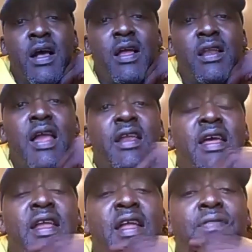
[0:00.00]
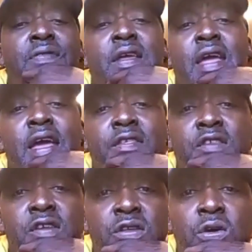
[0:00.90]
I think has
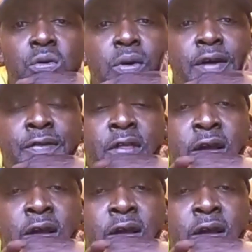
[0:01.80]
to do with